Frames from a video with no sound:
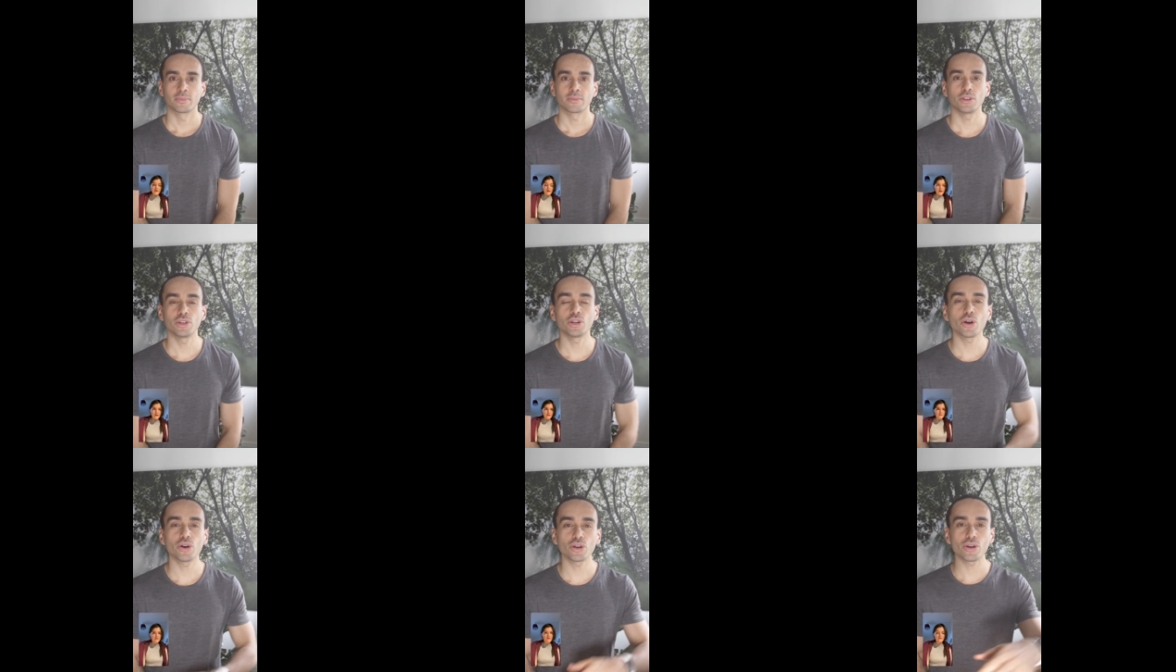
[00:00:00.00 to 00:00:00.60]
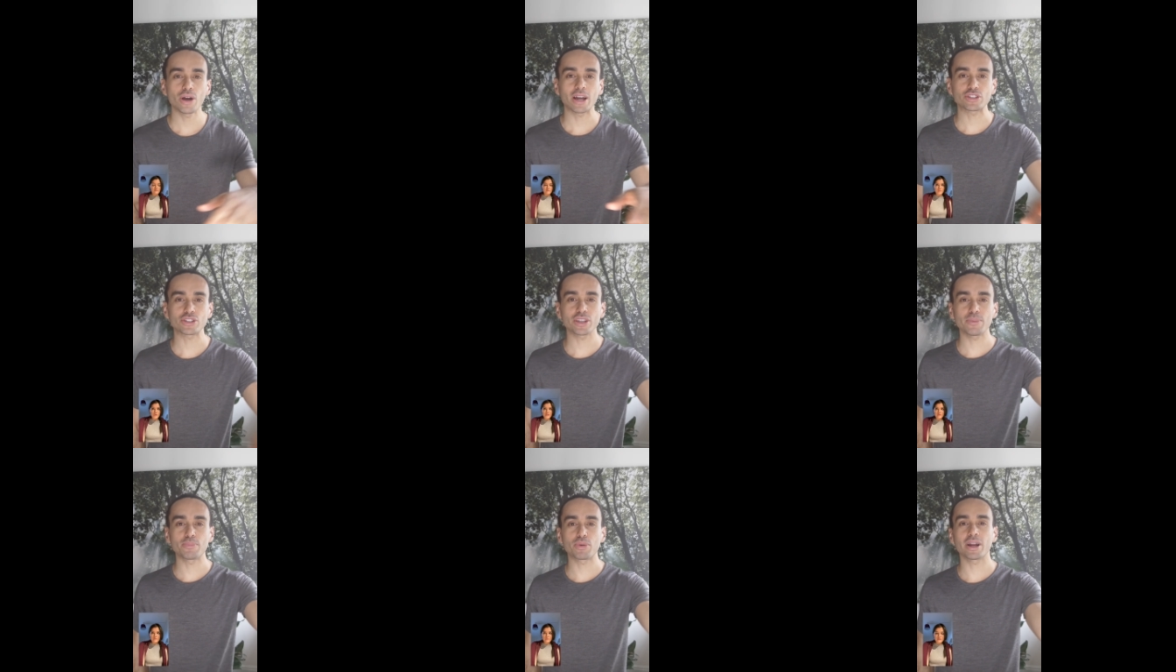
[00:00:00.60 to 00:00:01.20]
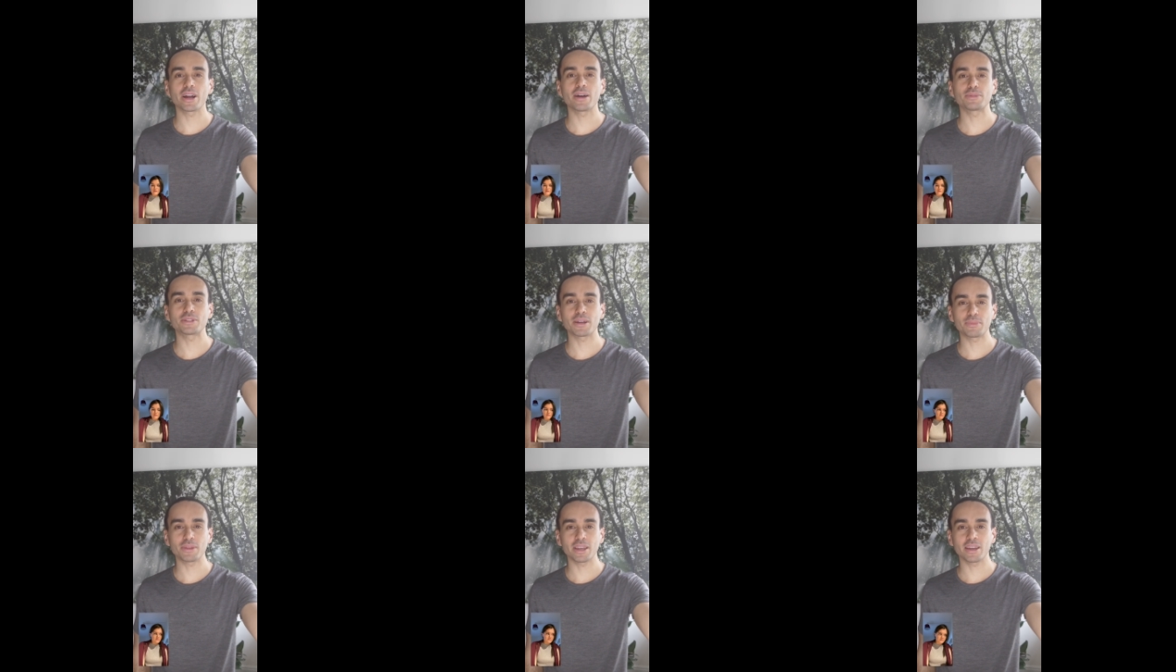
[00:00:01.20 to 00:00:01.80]
You actually bring up
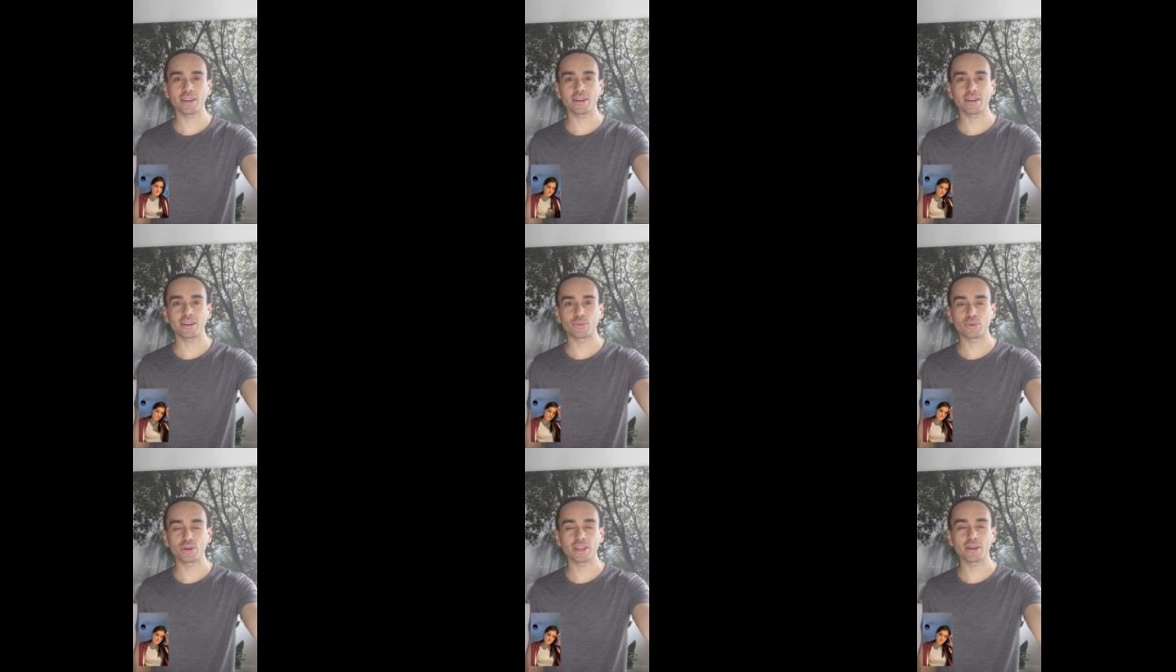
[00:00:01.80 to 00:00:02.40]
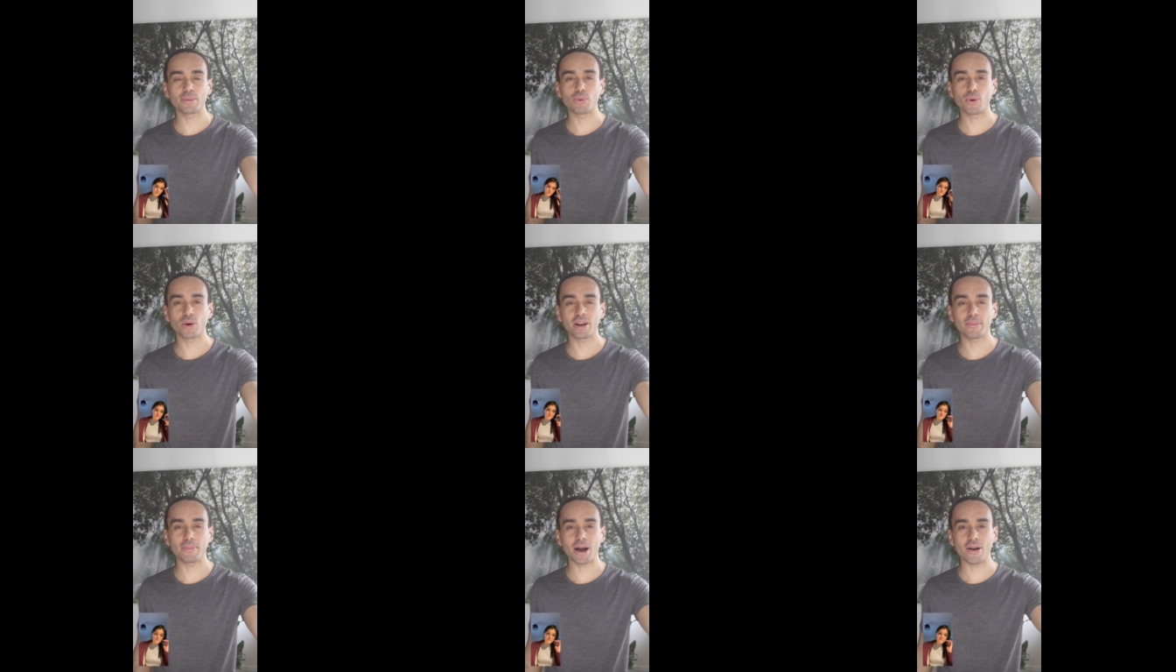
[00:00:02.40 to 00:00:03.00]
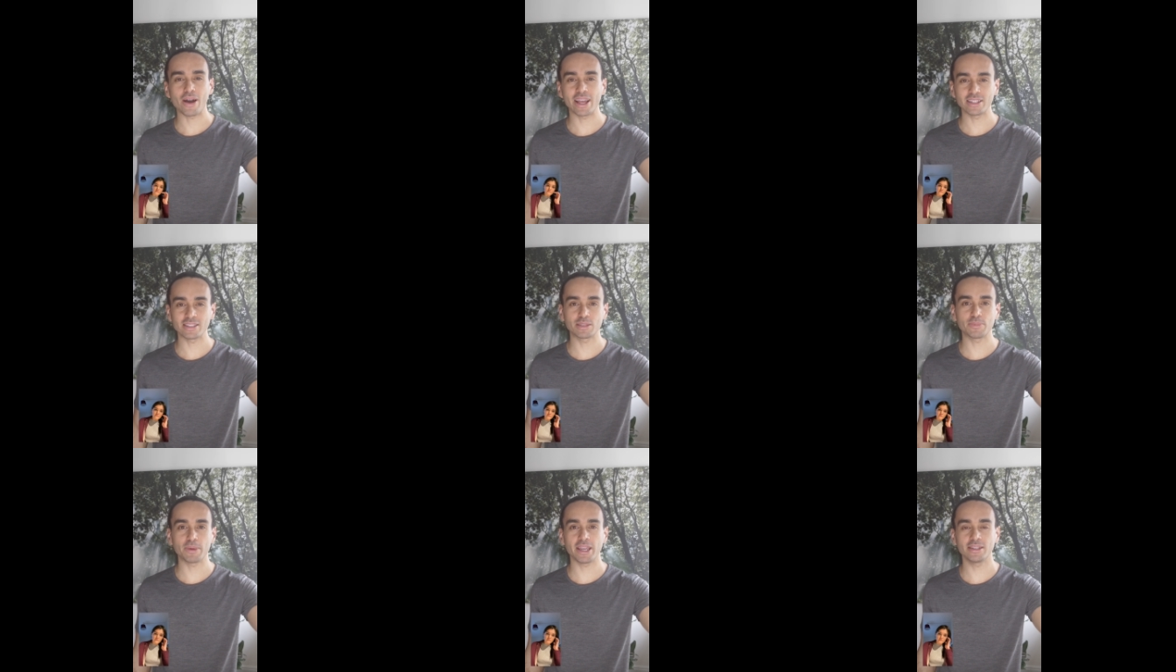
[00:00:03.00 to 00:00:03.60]
something really important about
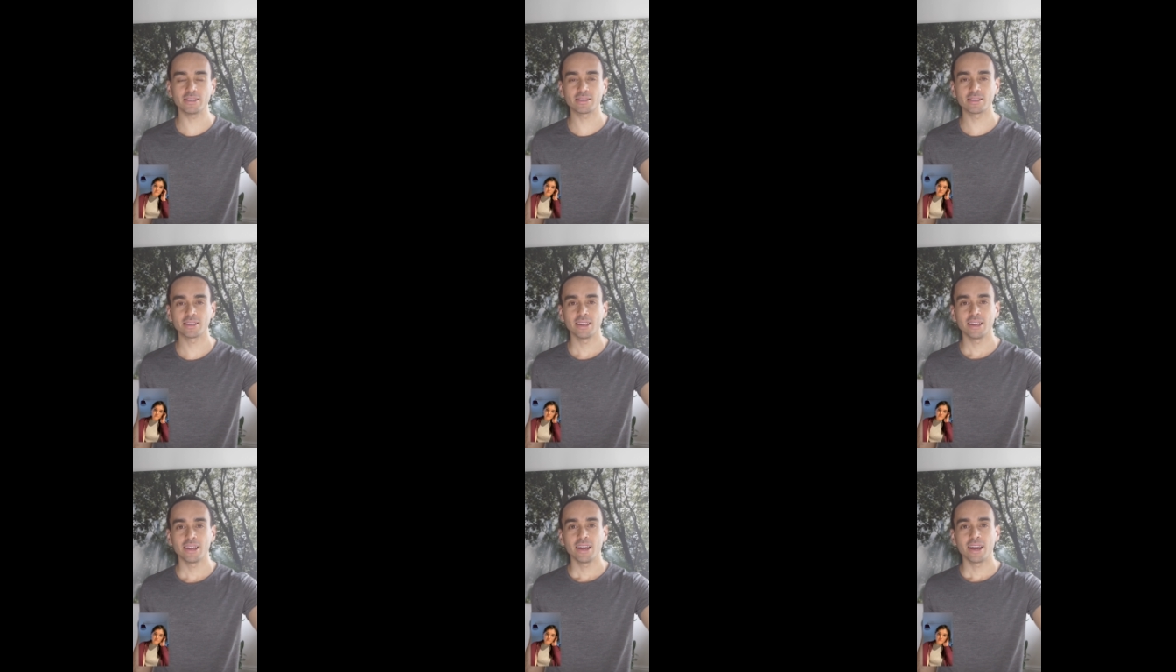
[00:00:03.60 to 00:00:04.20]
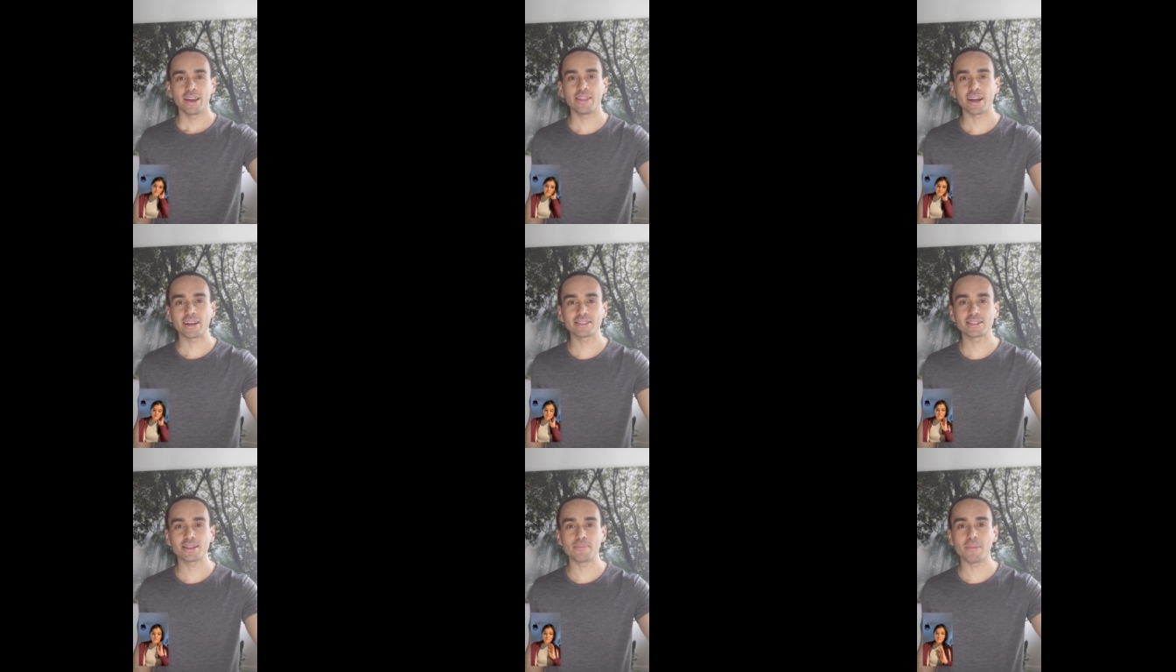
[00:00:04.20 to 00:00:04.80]
headspace, and that is